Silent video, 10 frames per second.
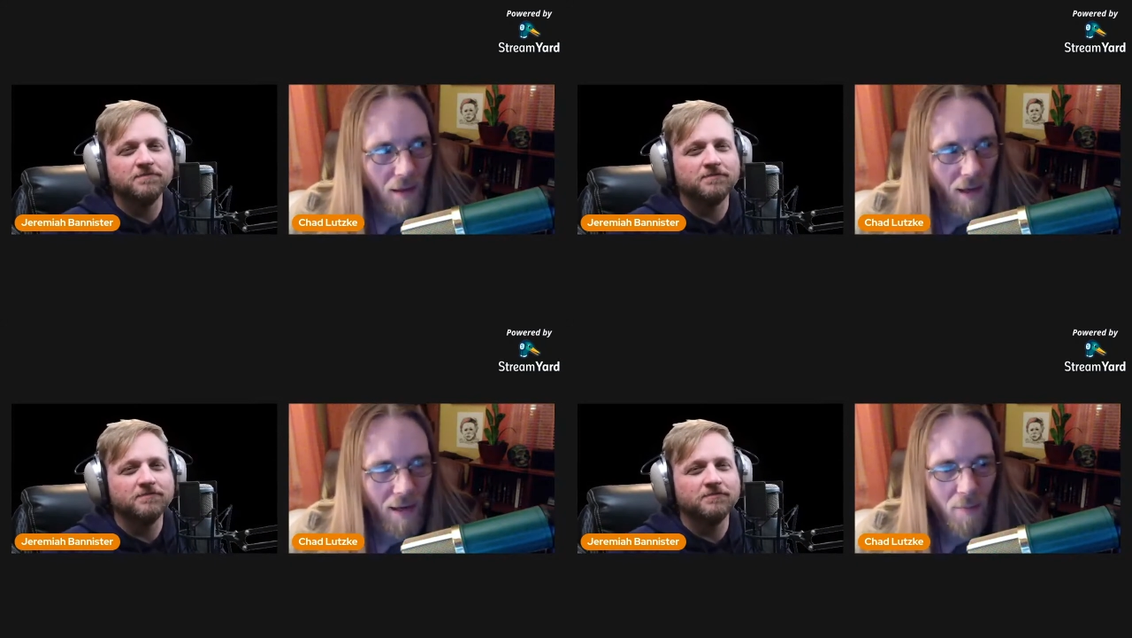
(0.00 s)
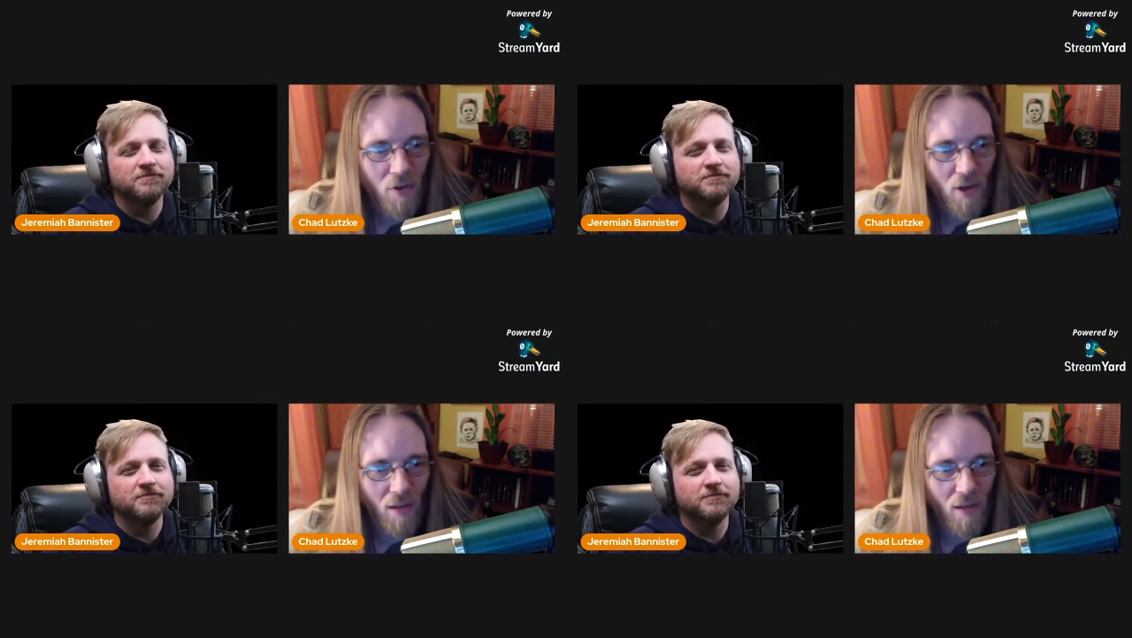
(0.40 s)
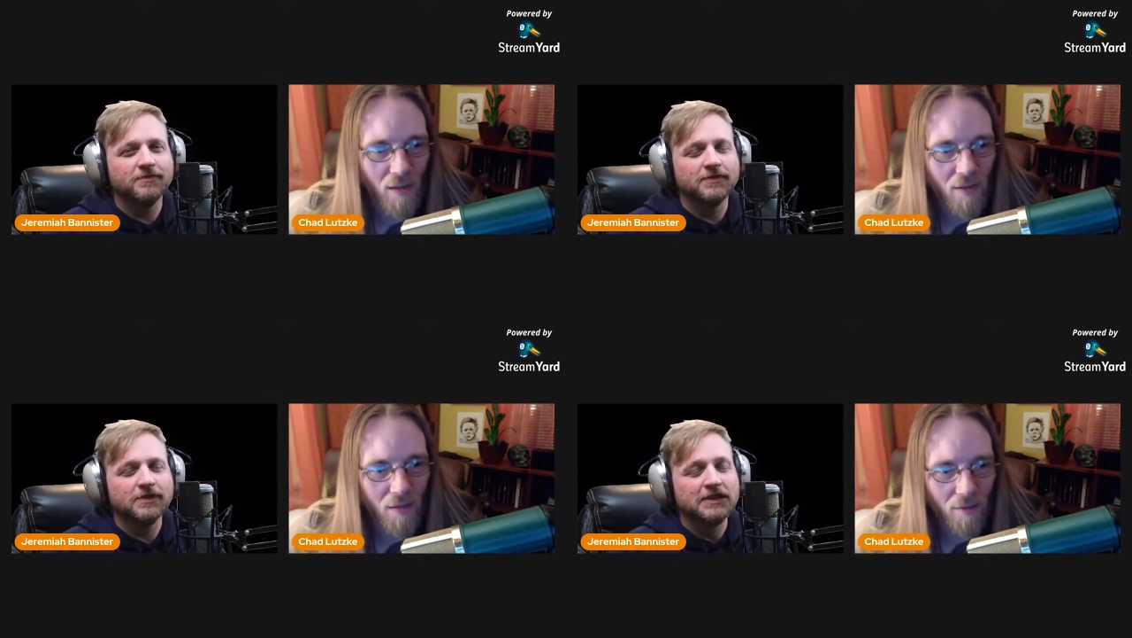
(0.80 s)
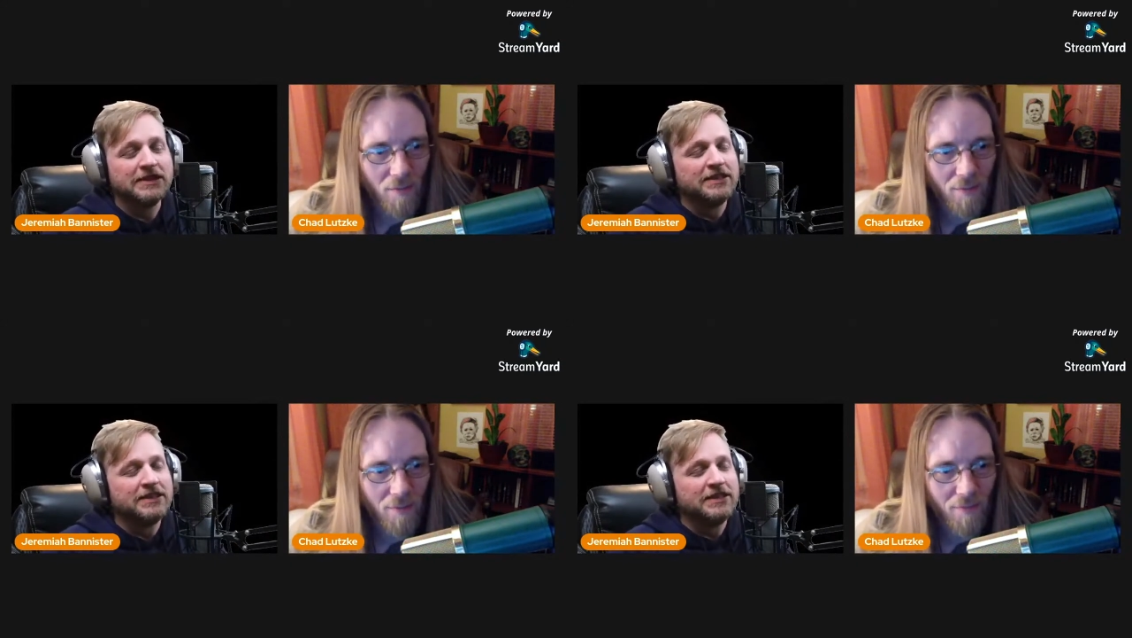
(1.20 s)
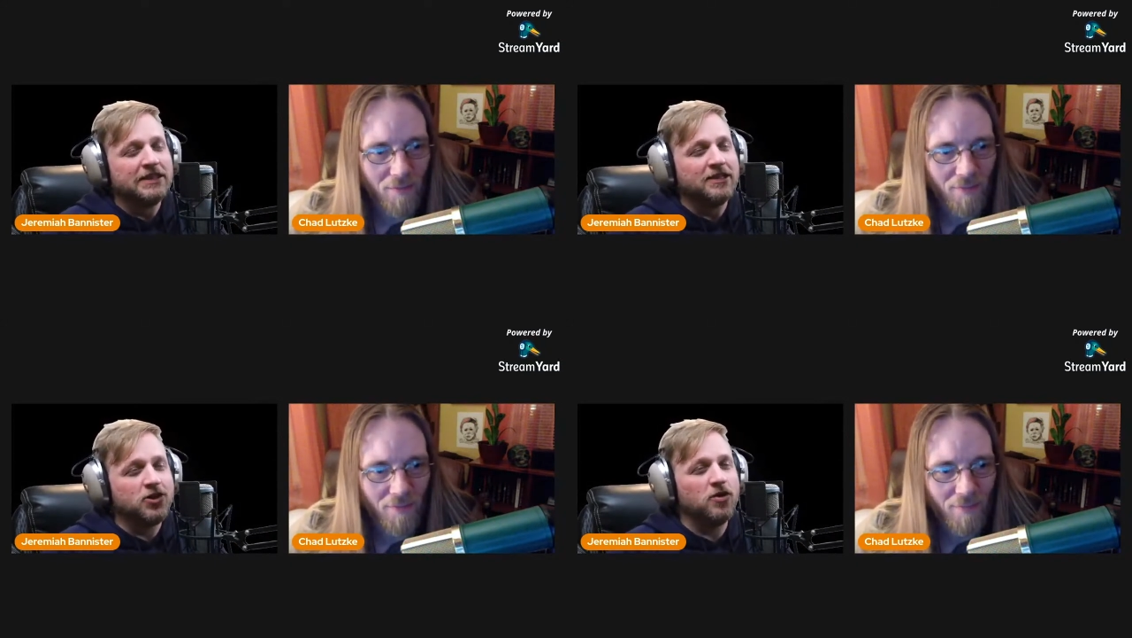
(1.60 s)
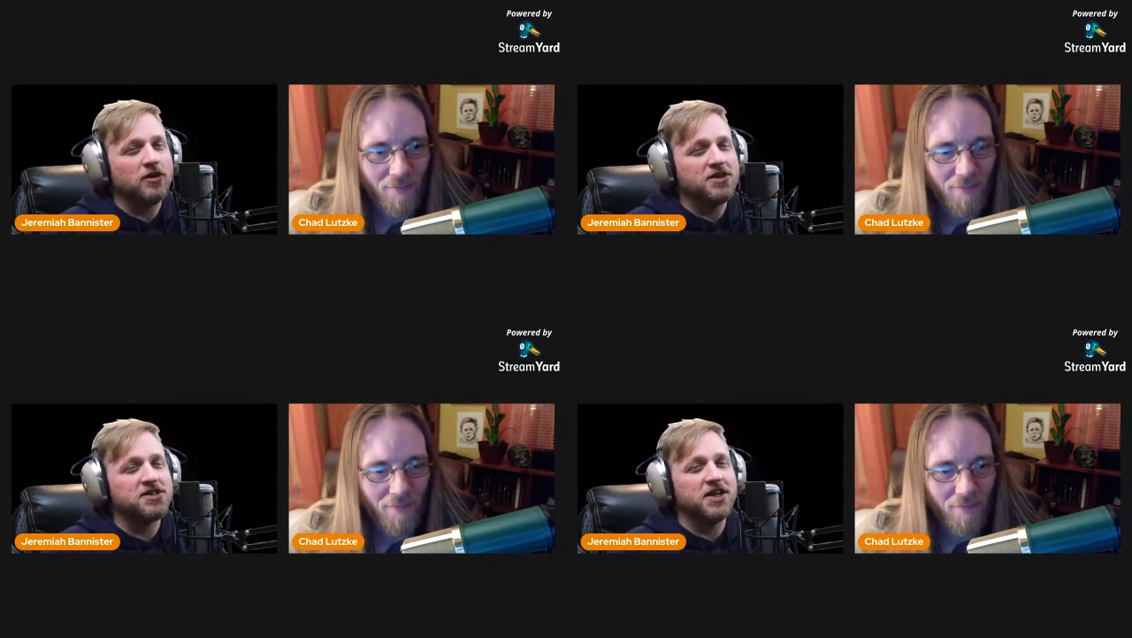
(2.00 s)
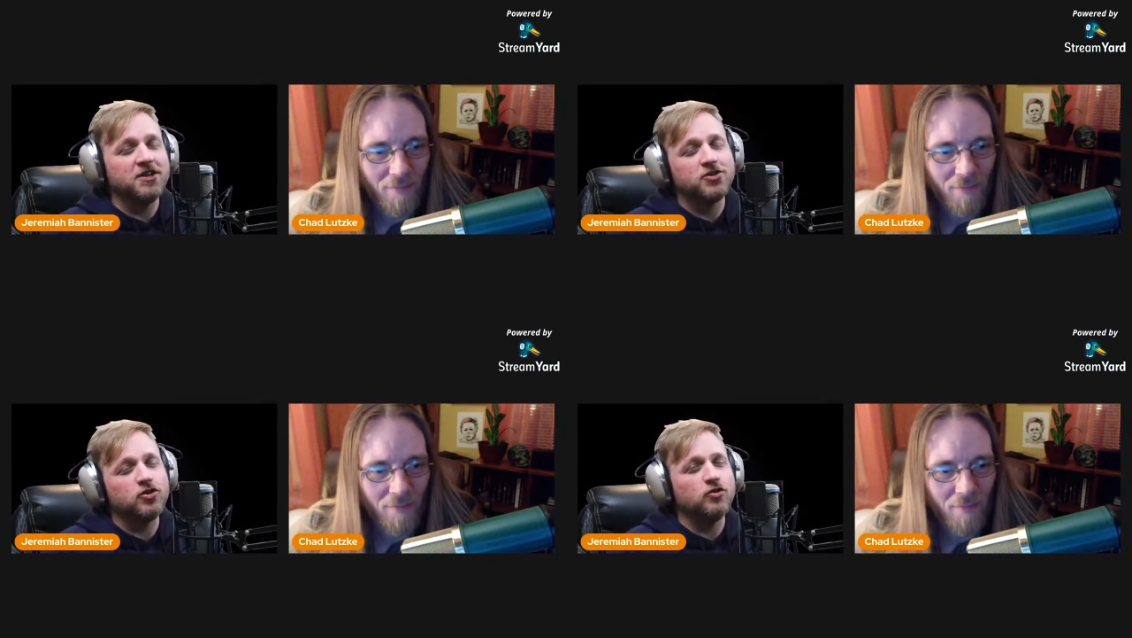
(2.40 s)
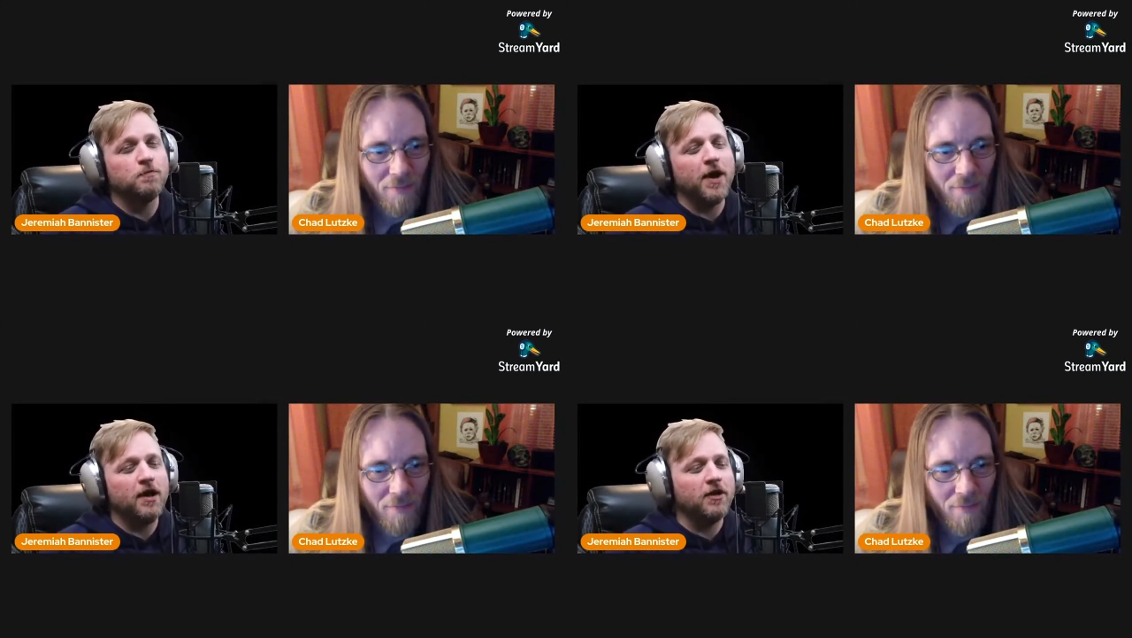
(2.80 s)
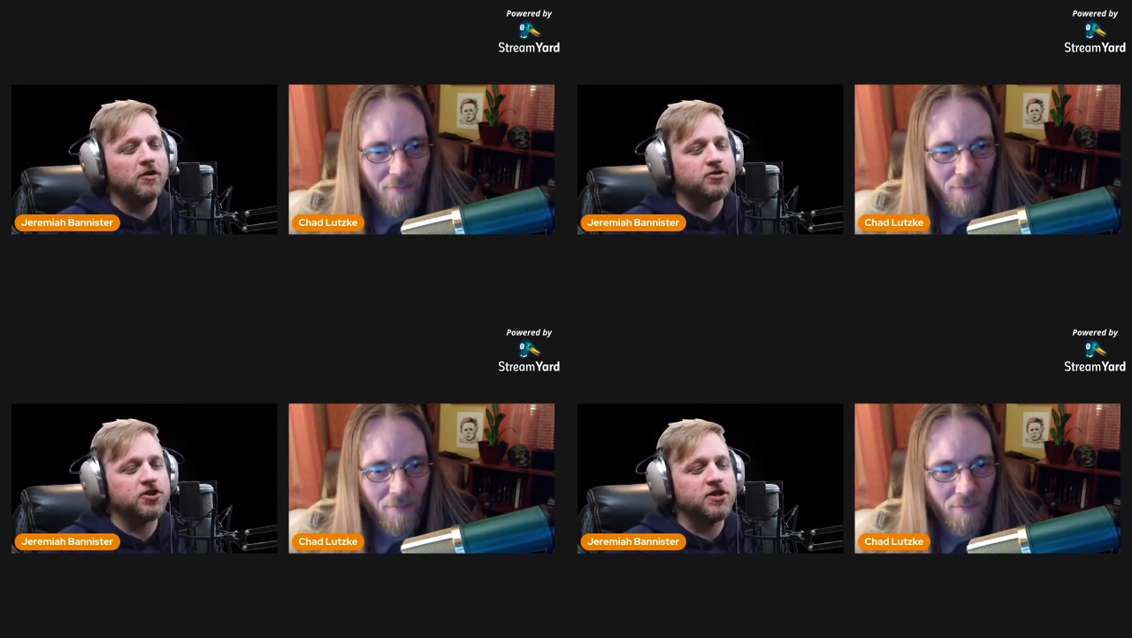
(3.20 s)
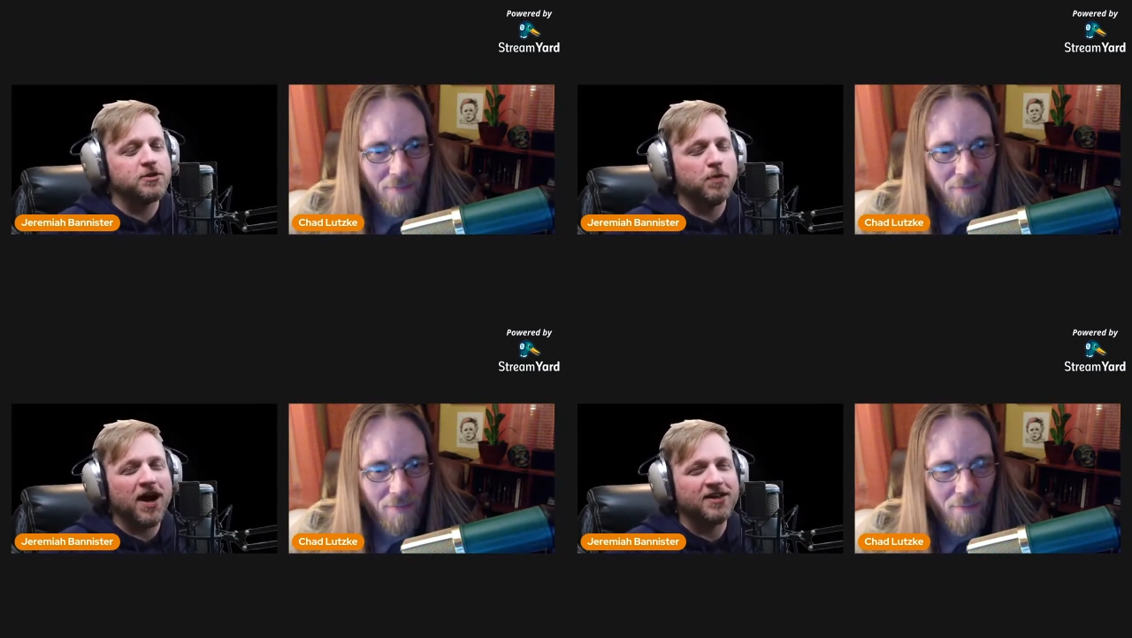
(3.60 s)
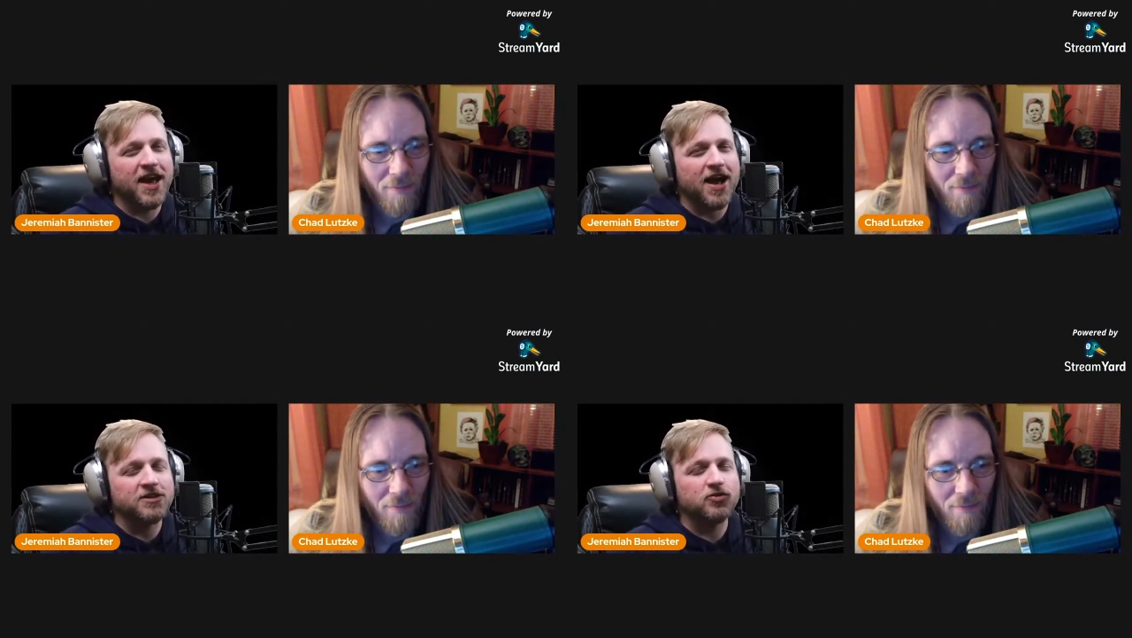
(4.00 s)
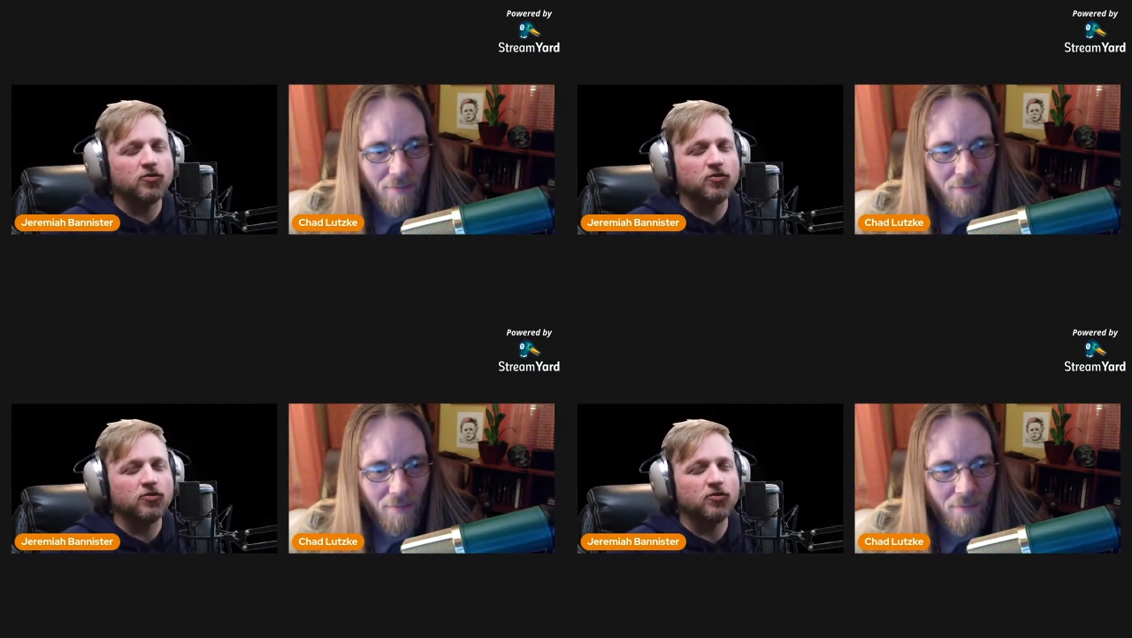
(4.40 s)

Speaker 1: And I am Chad Lutzke. And you are listening to PaleoCheeze Podcast